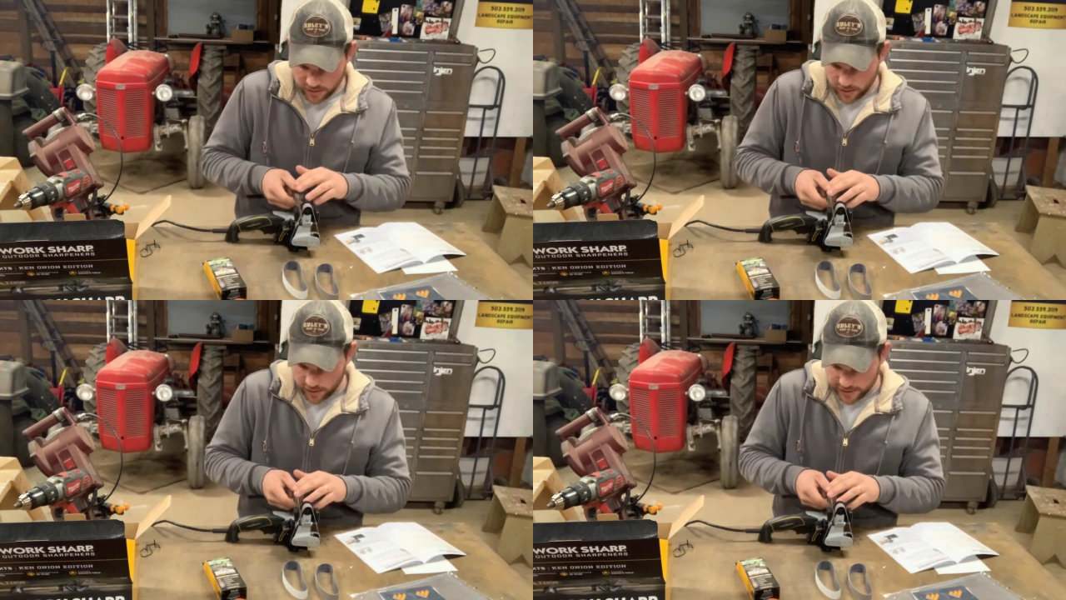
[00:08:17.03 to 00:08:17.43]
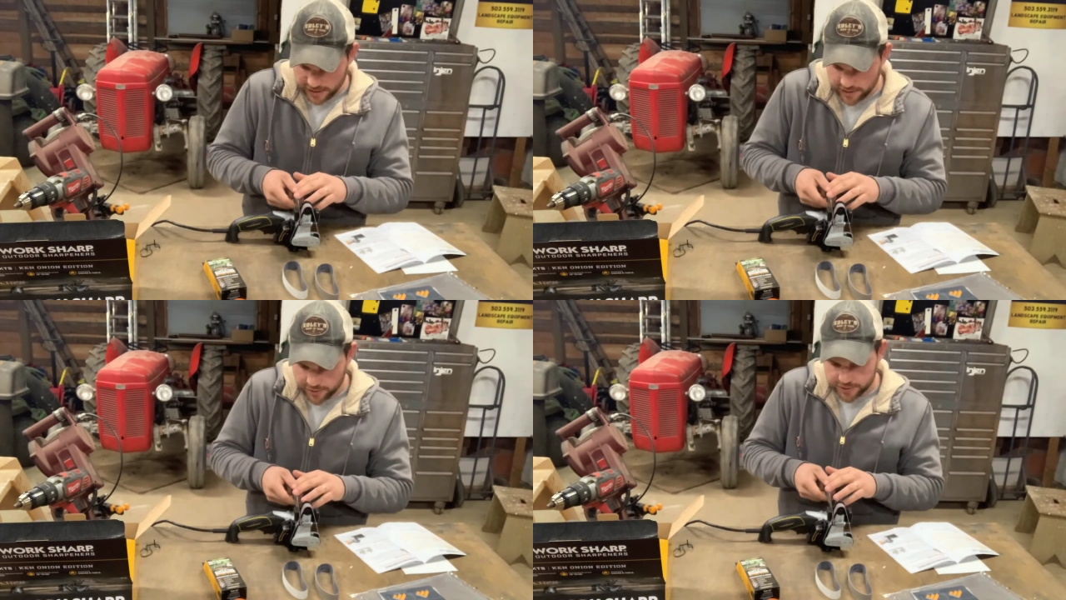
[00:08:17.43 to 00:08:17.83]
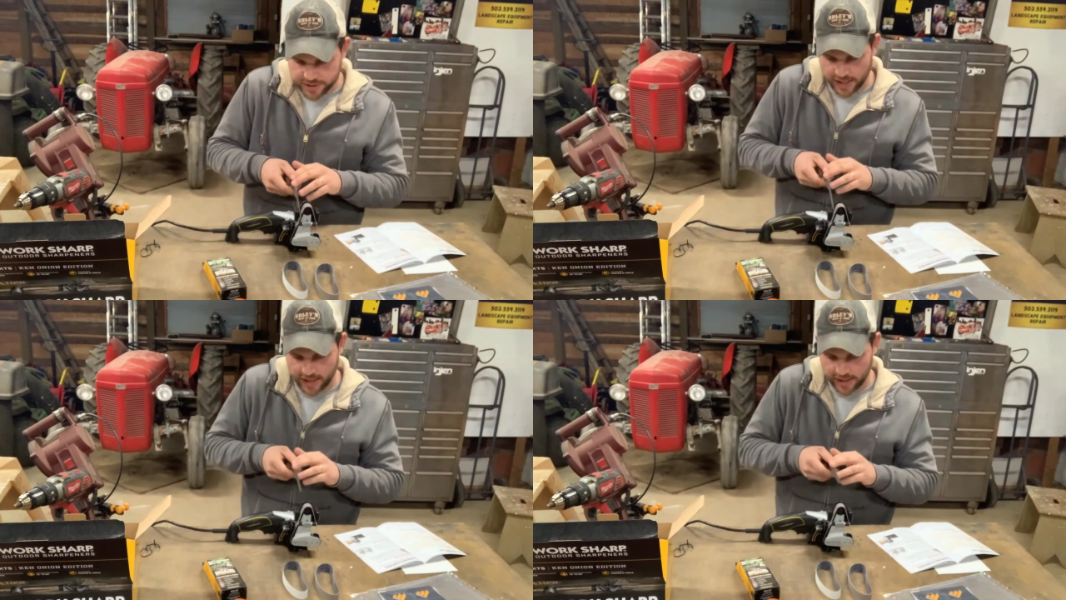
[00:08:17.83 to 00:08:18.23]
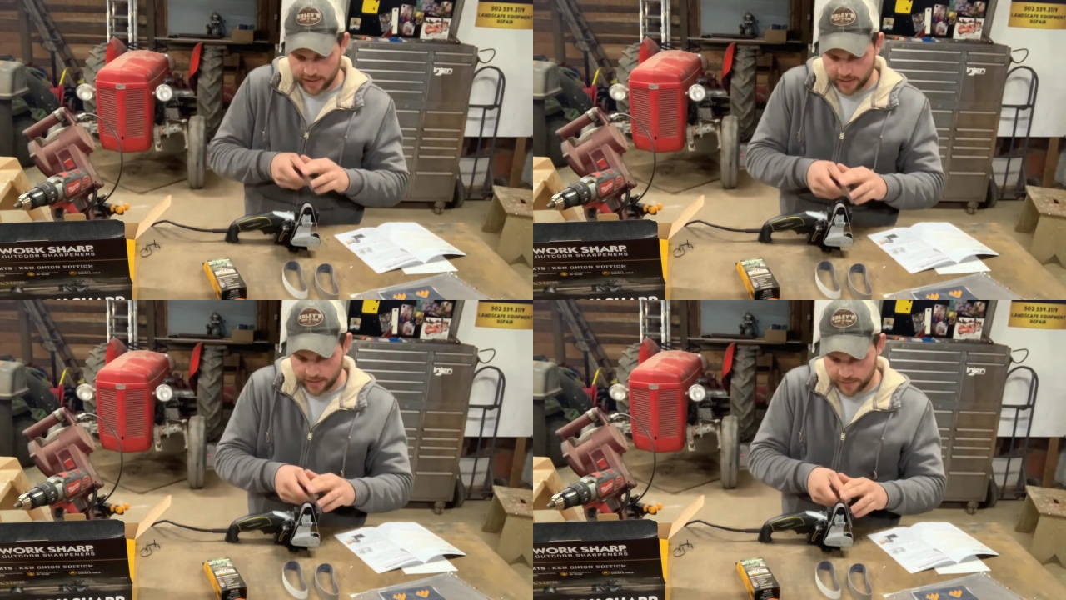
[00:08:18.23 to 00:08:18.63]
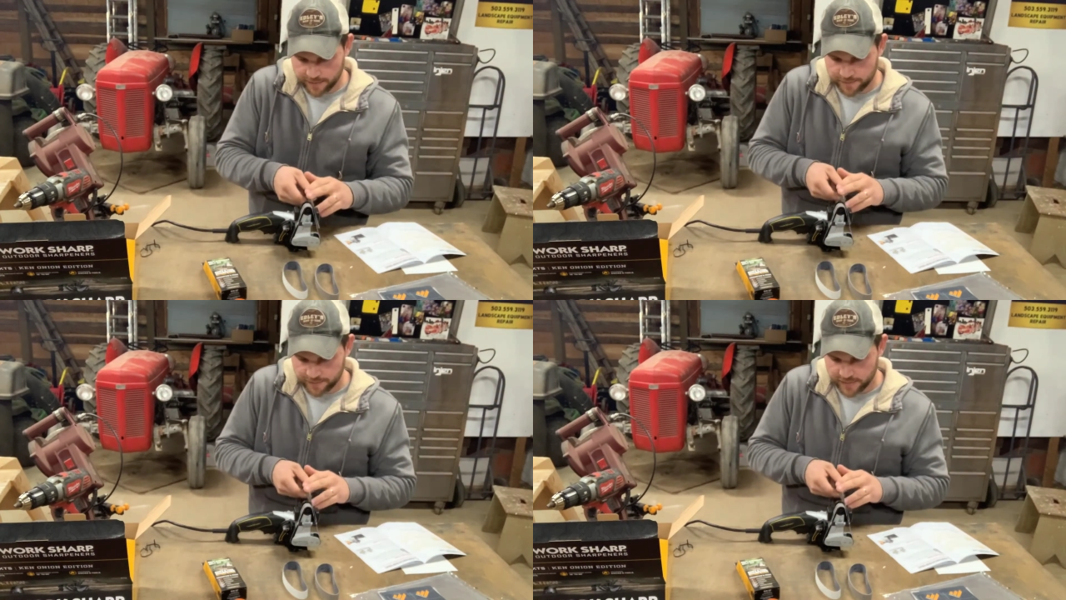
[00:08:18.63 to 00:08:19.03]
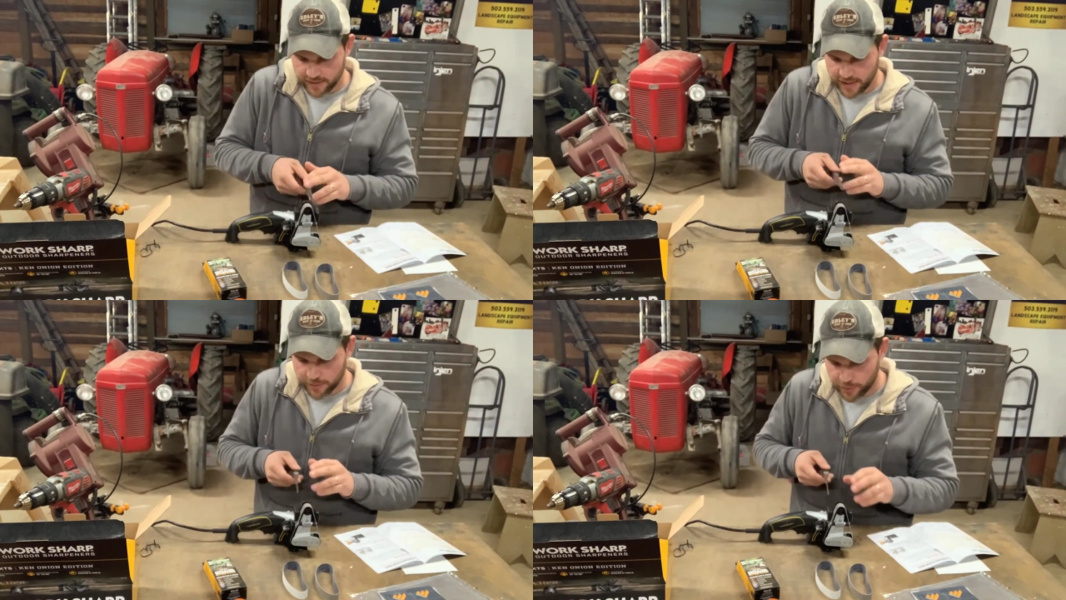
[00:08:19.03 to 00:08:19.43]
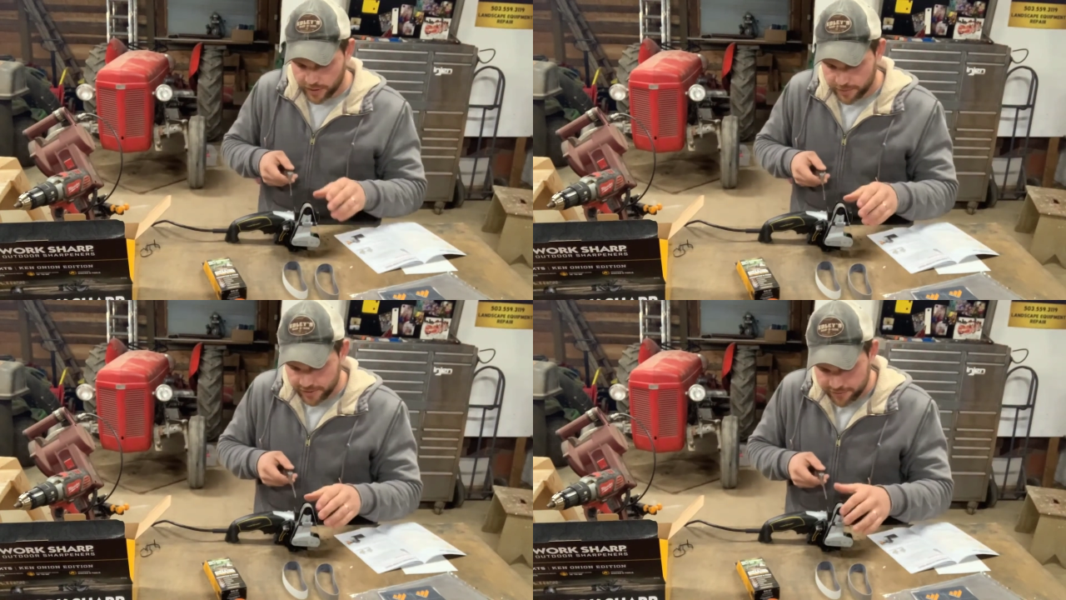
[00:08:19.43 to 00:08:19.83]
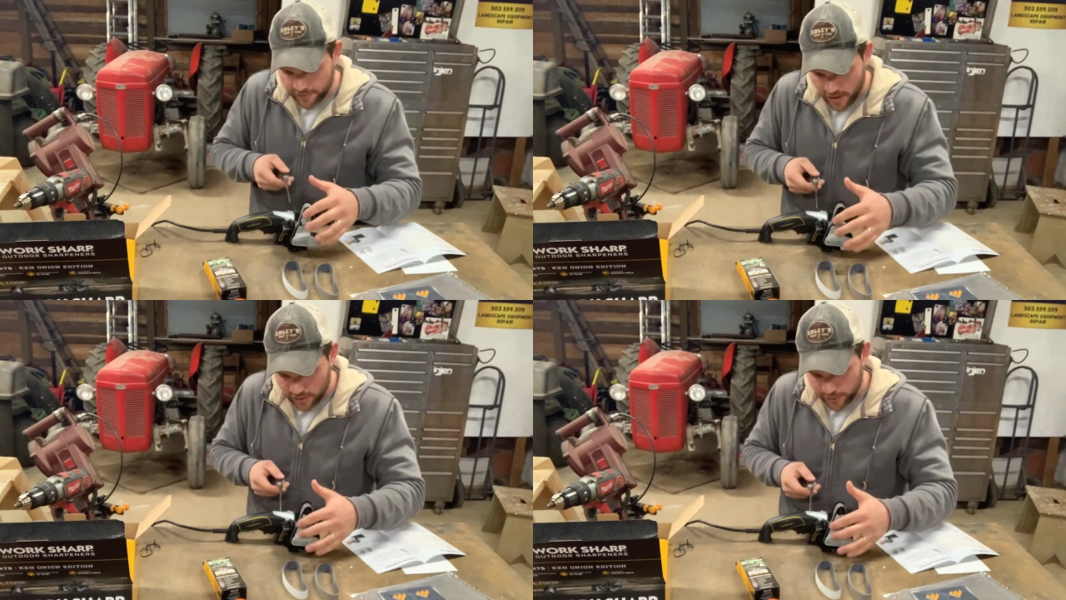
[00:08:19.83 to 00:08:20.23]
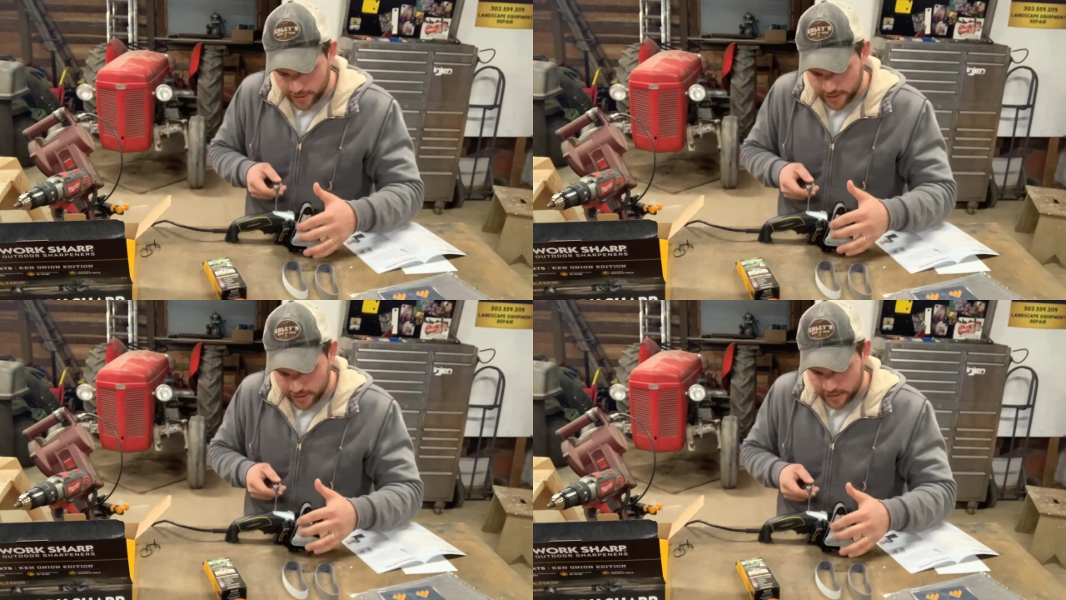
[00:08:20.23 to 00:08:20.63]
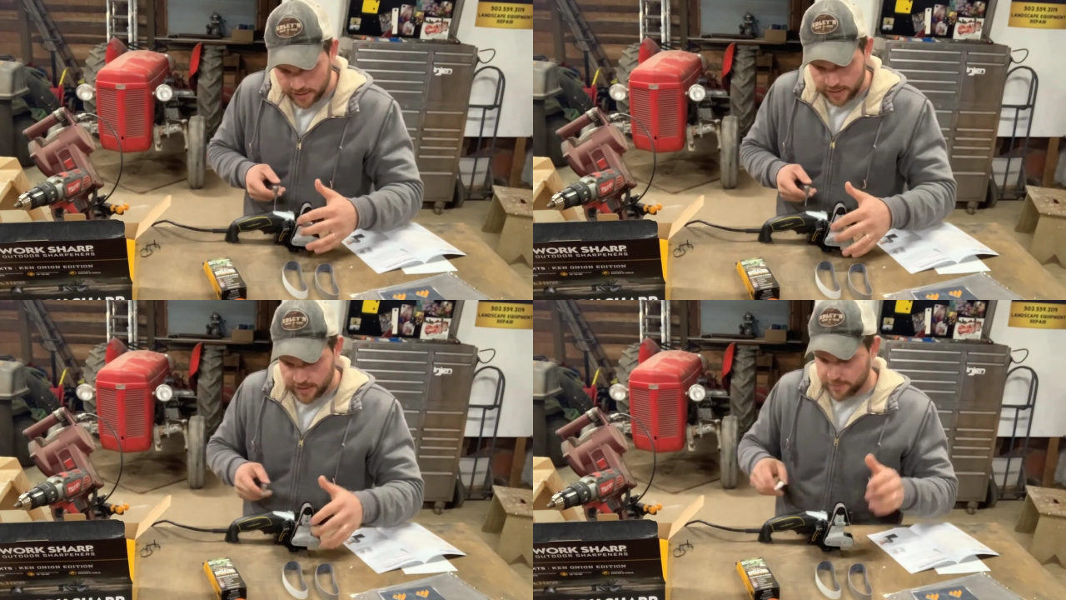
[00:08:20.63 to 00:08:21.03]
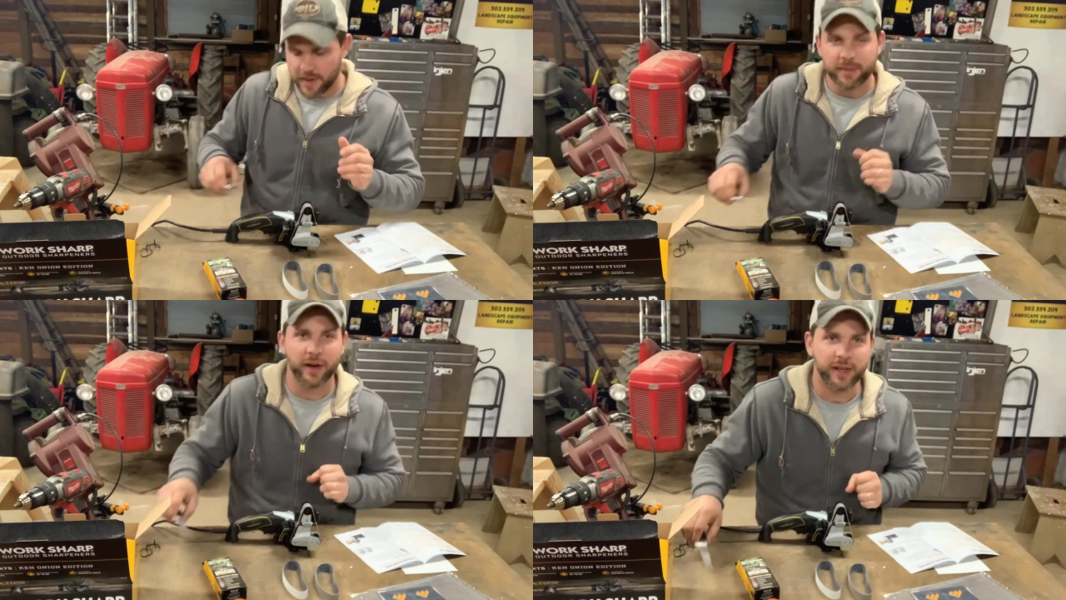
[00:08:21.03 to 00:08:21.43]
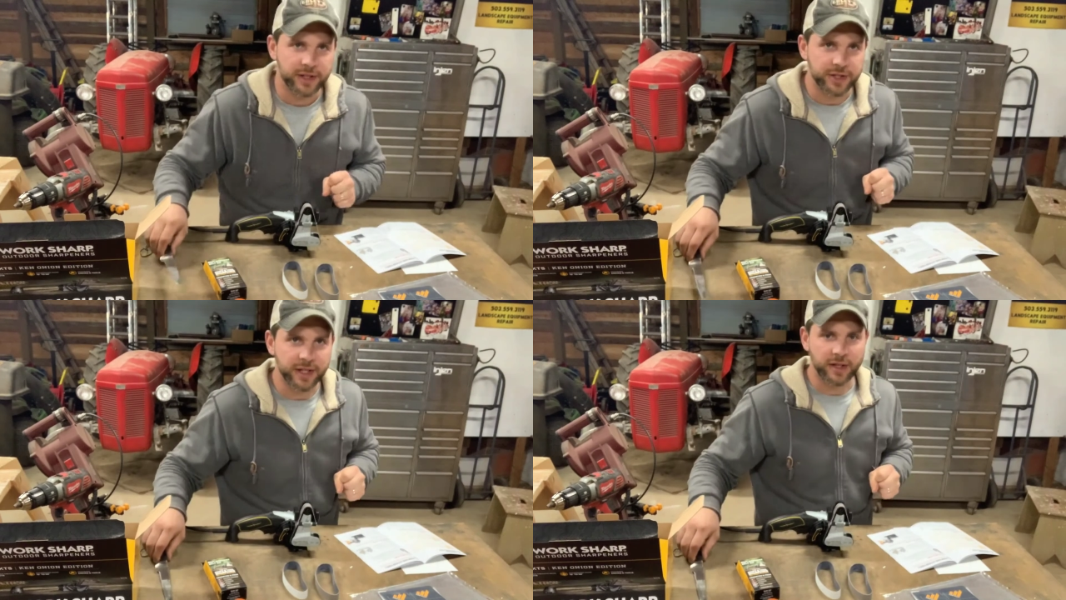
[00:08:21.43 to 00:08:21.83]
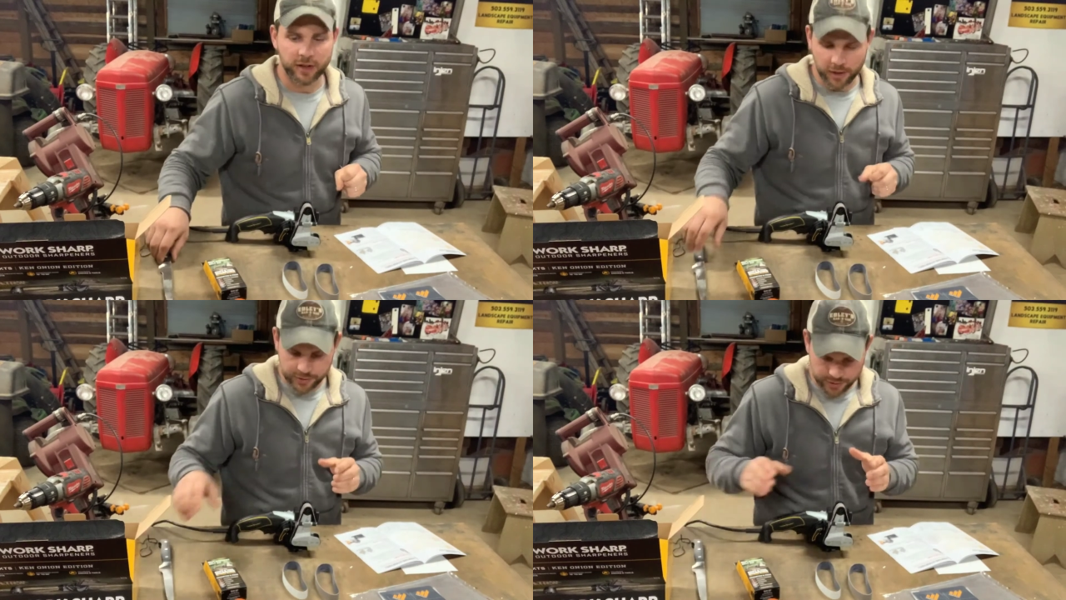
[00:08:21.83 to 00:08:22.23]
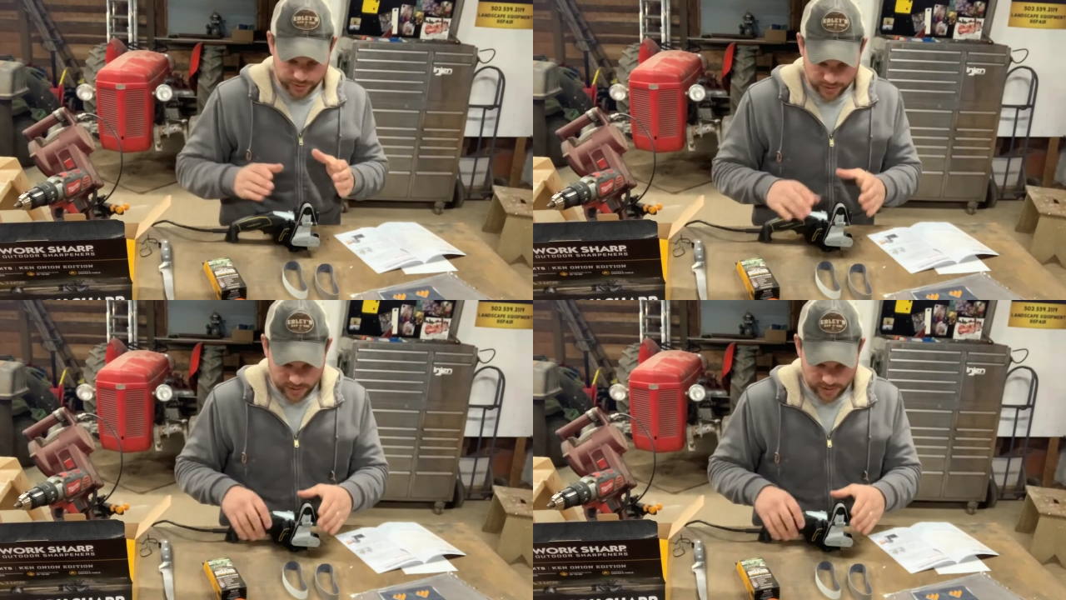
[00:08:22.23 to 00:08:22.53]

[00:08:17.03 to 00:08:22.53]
on either side. And we're gonna be following, maybe I'll get you in closer